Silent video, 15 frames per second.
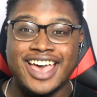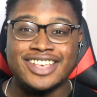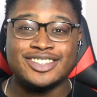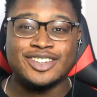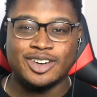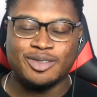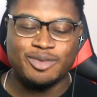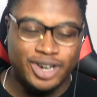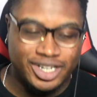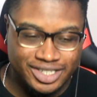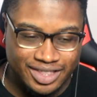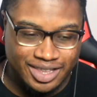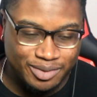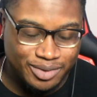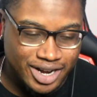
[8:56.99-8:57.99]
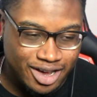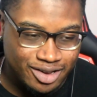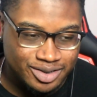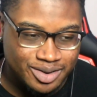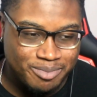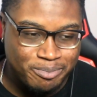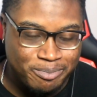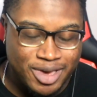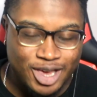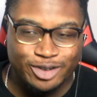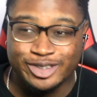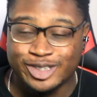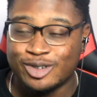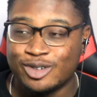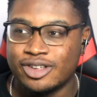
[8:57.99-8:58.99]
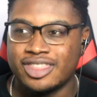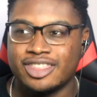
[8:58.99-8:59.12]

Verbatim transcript: I started watching them when I was in middle school,